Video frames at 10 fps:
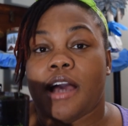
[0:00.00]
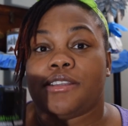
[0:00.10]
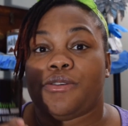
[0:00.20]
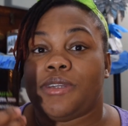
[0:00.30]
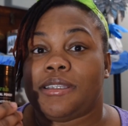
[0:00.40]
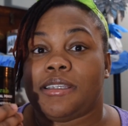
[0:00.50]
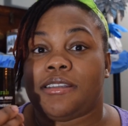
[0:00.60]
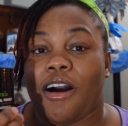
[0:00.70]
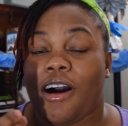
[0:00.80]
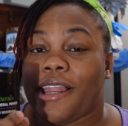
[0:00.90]
So this is
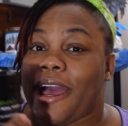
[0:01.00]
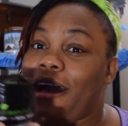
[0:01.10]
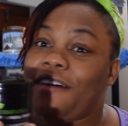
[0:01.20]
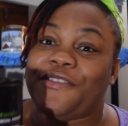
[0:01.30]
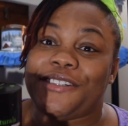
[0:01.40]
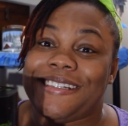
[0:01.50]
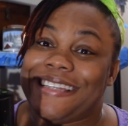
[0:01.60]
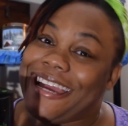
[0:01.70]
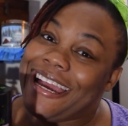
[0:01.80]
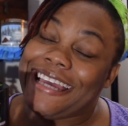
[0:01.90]
all I have for
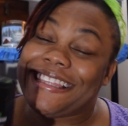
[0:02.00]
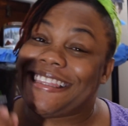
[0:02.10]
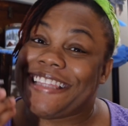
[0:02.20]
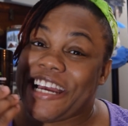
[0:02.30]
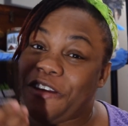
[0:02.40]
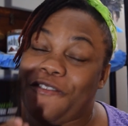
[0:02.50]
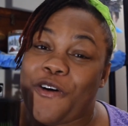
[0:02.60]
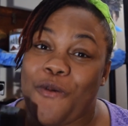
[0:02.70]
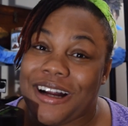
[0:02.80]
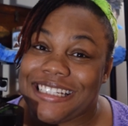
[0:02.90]
today. Thank you
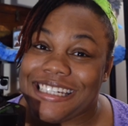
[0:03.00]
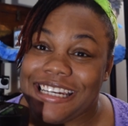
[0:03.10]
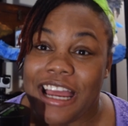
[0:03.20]
for watching.